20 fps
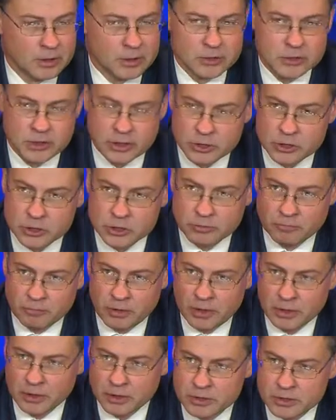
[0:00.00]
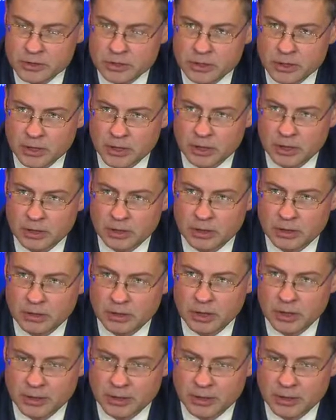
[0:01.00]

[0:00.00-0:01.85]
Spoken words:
Such violence and